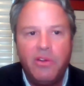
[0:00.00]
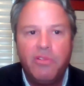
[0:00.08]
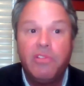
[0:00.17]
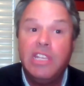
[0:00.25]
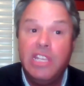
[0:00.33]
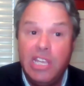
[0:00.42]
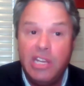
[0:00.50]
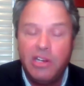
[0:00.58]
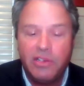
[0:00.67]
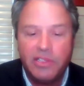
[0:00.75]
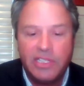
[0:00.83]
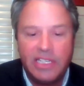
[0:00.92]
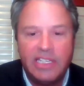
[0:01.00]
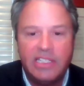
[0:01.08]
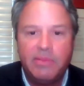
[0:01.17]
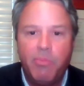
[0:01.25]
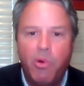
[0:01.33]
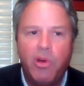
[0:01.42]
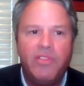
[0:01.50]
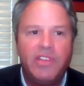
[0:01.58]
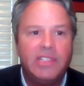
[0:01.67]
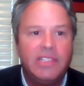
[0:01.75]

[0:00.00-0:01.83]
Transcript: over the years is more of a